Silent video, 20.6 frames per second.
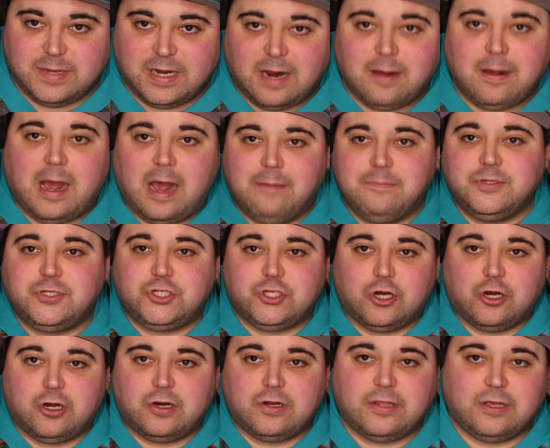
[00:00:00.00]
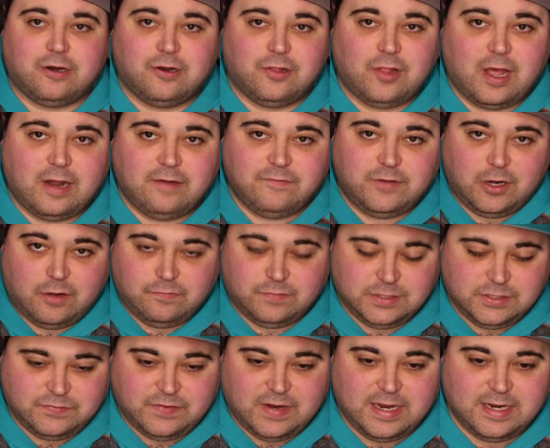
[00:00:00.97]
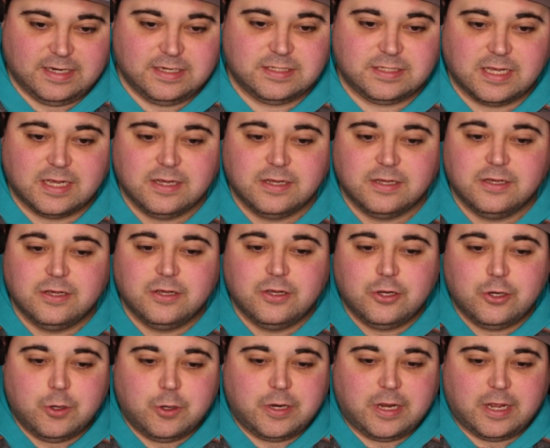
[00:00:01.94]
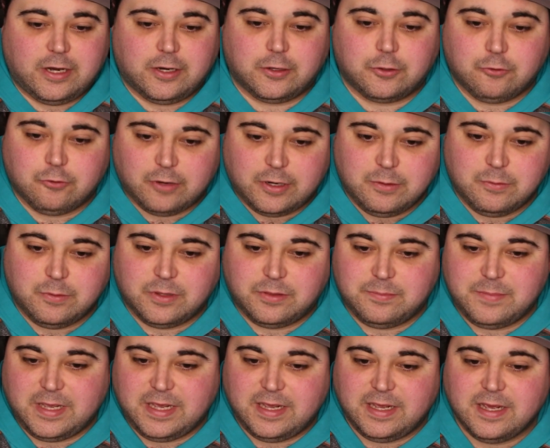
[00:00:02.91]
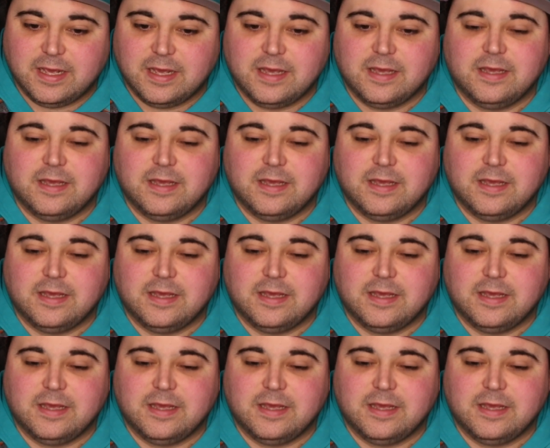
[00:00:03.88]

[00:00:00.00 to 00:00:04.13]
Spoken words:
And I'm sure there are a lot of Dolphins fans who are going to agree with me